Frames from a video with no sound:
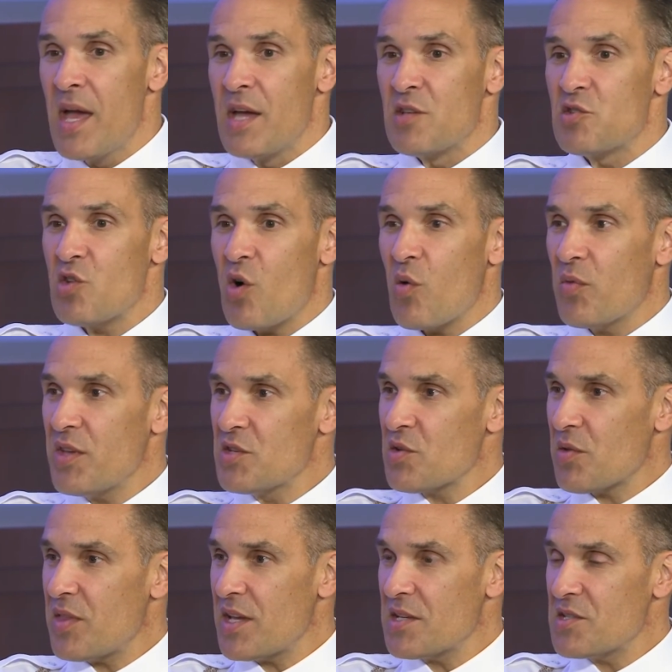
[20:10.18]
So these
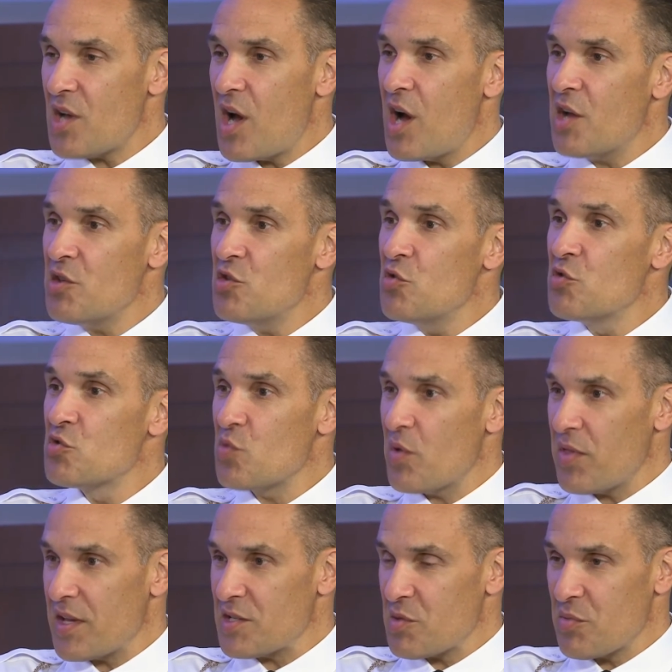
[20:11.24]
are things, unusual
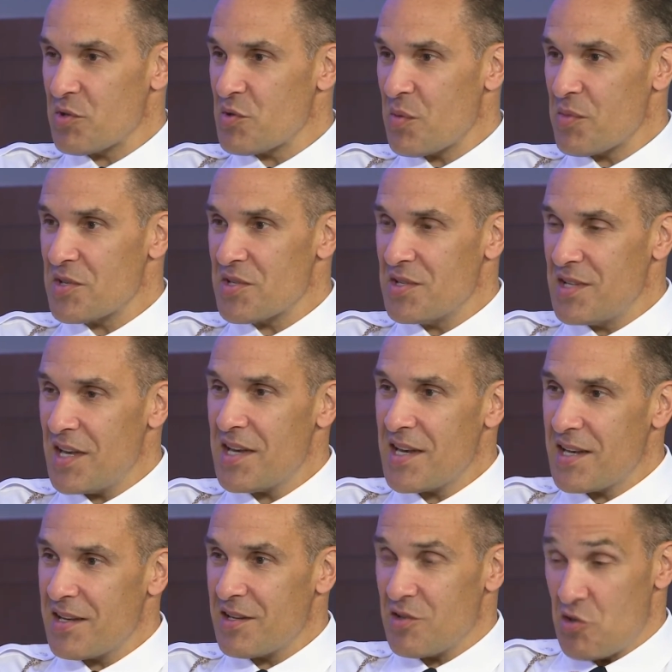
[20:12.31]
things the police departments
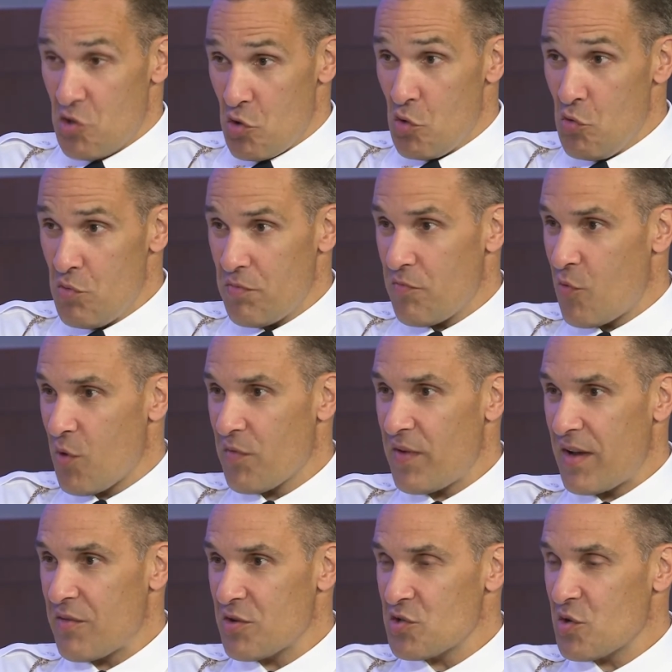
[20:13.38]
didn't do 4 or
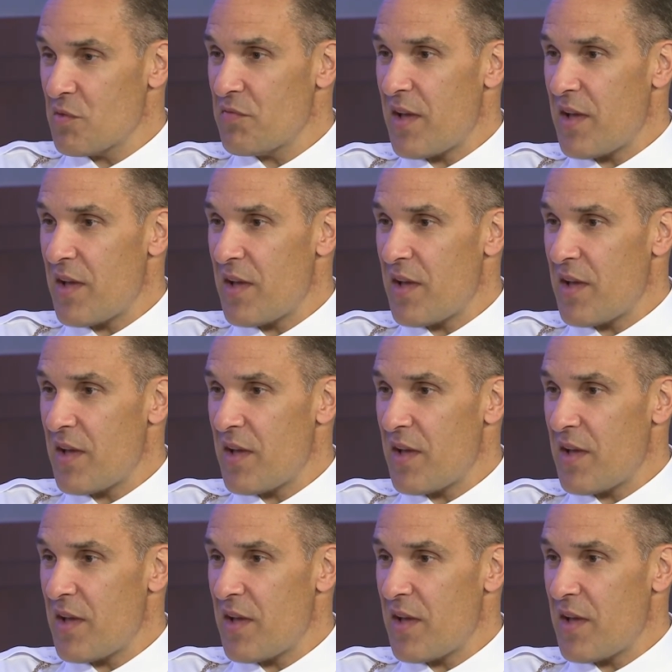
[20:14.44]
5 years ago.